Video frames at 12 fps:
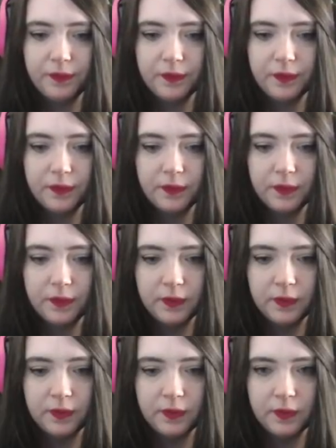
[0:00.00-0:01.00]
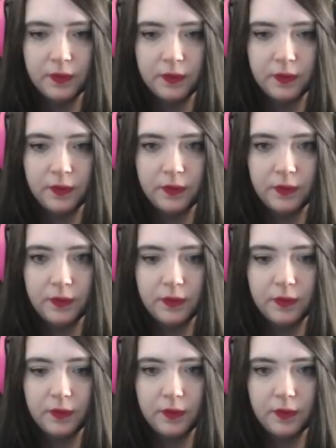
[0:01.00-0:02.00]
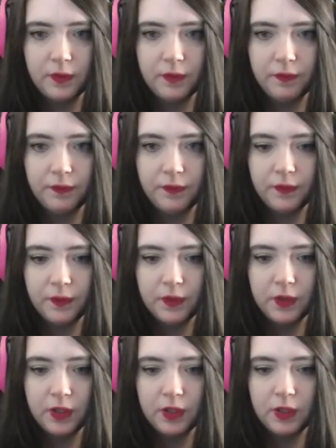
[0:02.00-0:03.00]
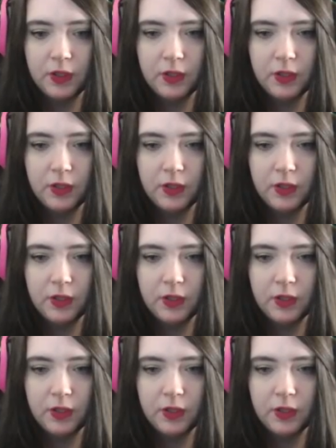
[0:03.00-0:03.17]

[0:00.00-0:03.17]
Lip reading: Nobody speaks.